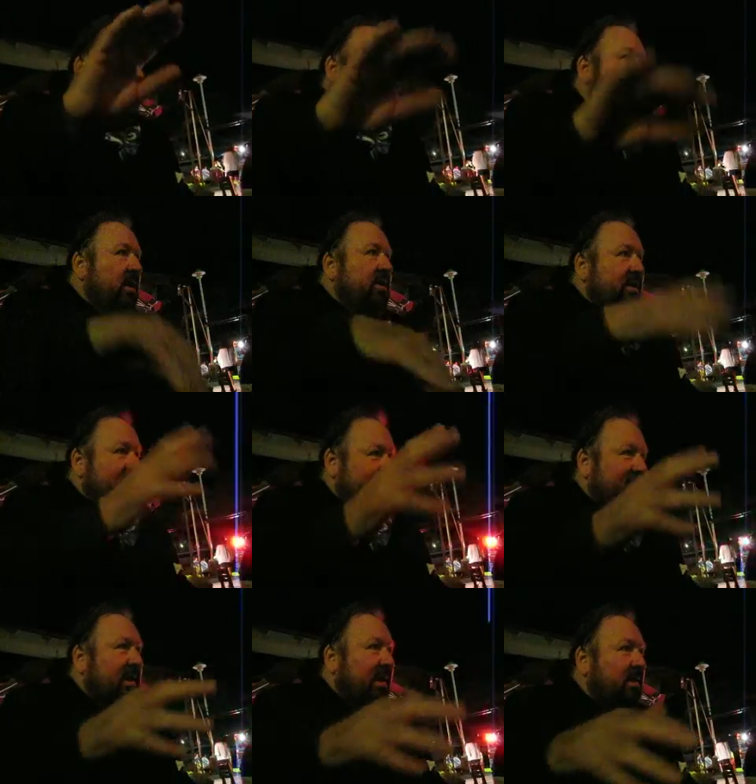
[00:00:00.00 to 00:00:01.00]
you know, you
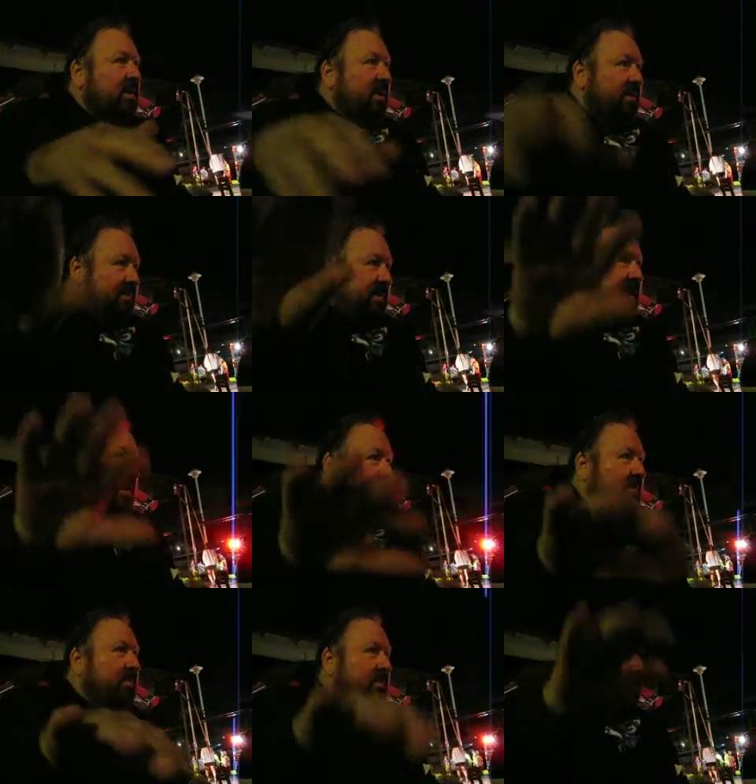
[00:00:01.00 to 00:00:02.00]
have to learn to, you know,
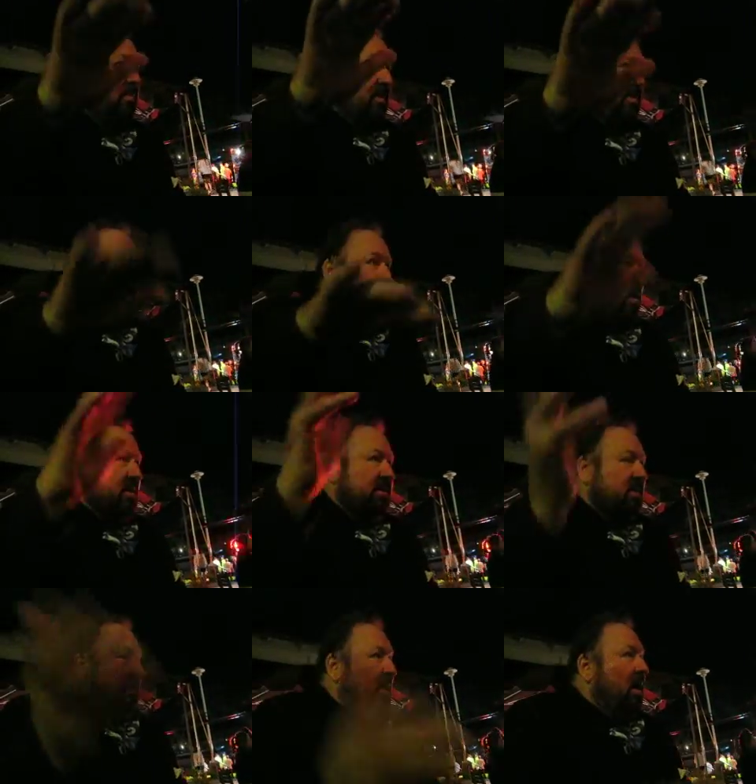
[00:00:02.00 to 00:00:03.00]
move the
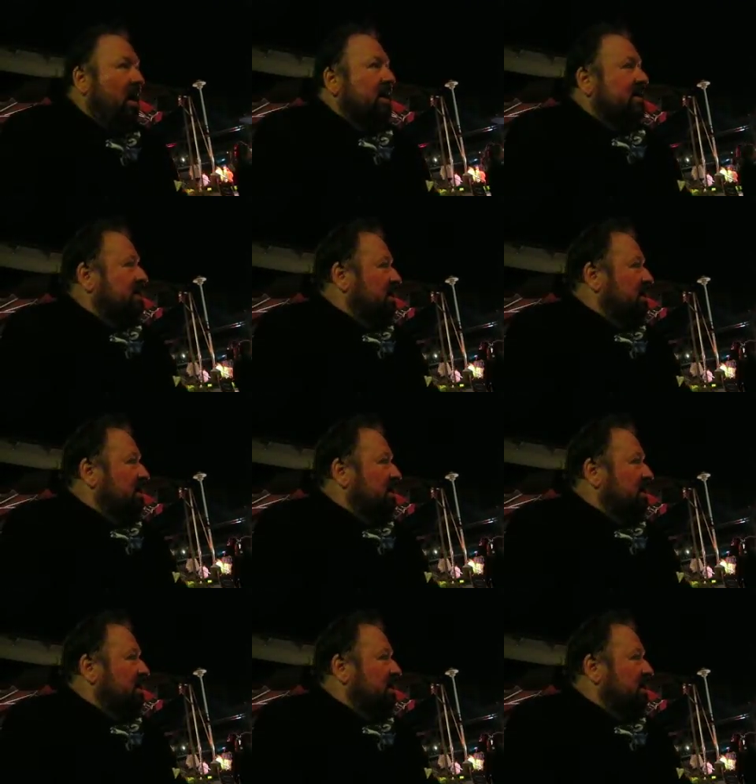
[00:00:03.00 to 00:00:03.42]
orchestra along.